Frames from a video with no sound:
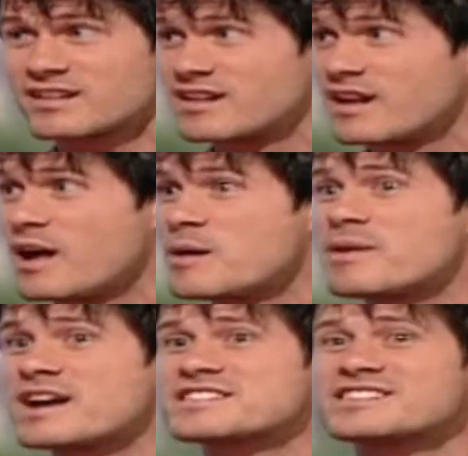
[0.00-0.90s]
Say.
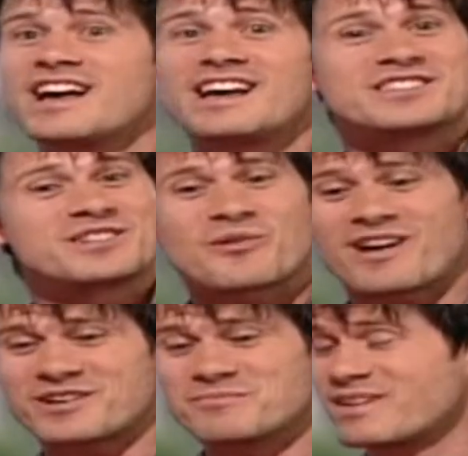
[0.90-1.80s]
Bass, do you know what?
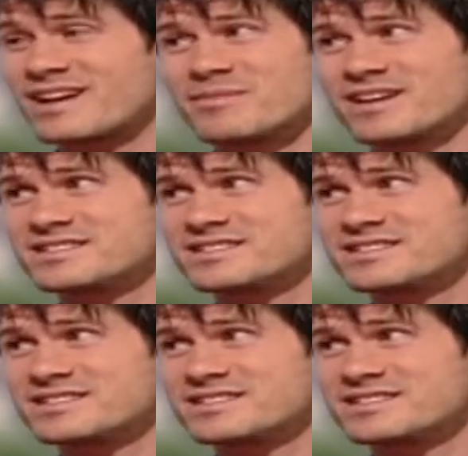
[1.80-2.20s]
I can play bass.